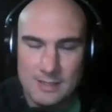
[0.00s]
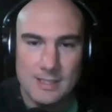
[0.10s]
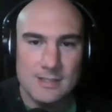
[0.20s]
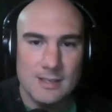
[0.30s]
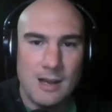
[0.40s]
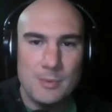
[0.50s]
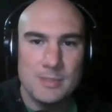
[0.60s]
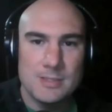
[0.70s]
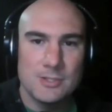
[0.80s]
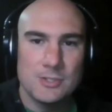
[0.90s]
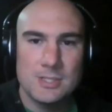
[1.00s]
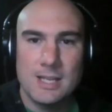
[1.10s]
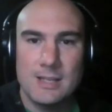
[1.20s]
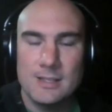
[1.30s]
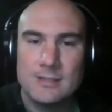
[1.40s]
that's a common
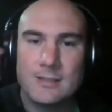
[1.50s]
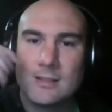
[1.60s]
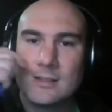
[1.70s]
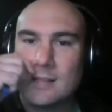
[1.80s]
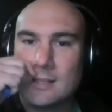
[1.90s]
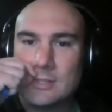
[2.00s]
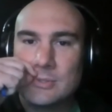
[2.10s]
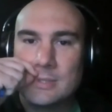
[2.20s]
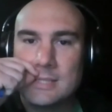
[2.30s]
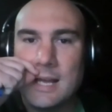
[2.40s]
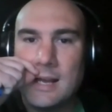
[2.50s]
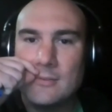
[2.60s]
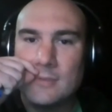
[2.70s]
misunderstanding that students have.